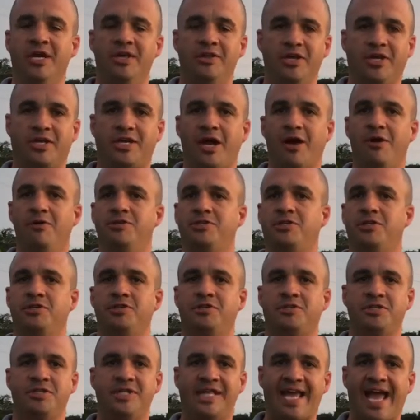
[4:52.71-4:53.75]
the
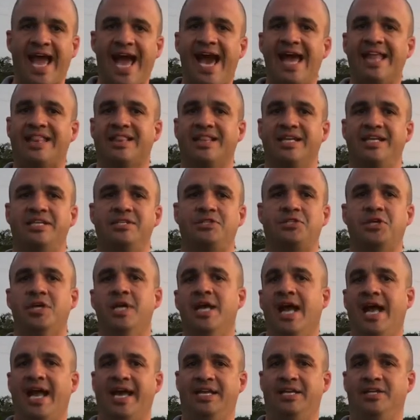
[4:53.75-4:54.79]
coaches, the athletes,
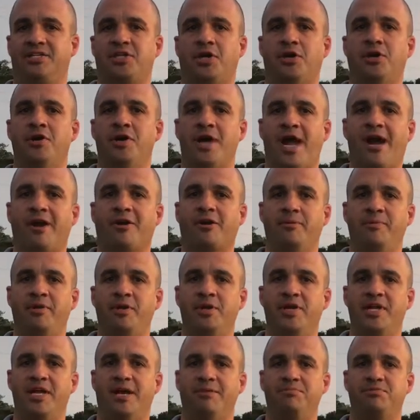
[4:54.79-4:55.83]
and to turn our
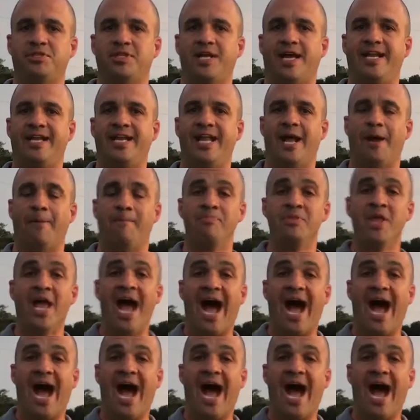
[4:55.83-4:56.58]
community upside down?